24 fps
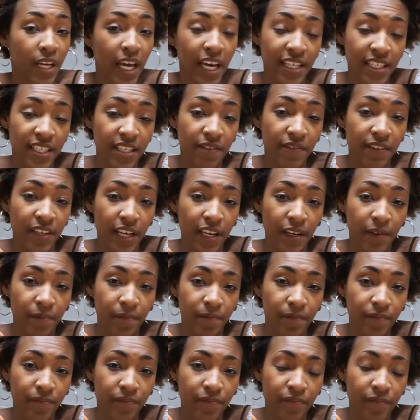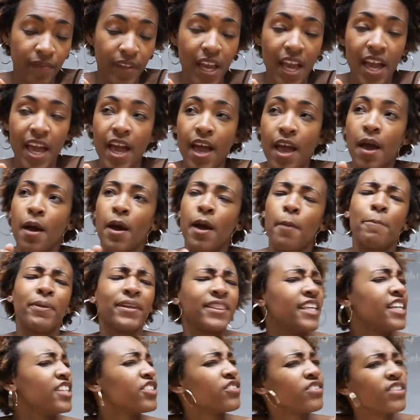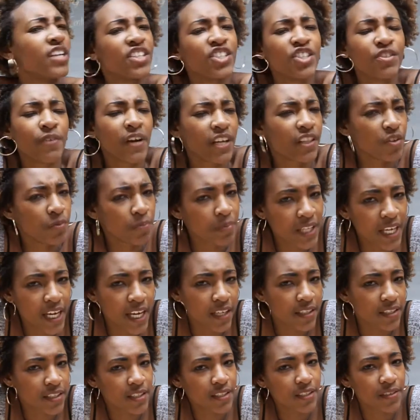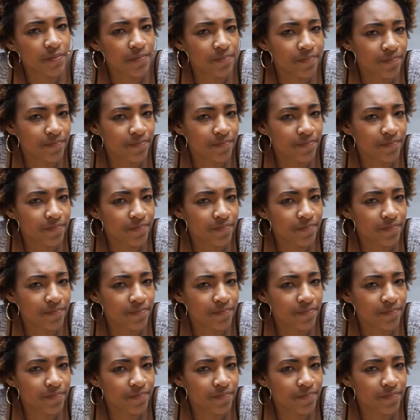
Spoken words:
activity. But these are not your regular plants.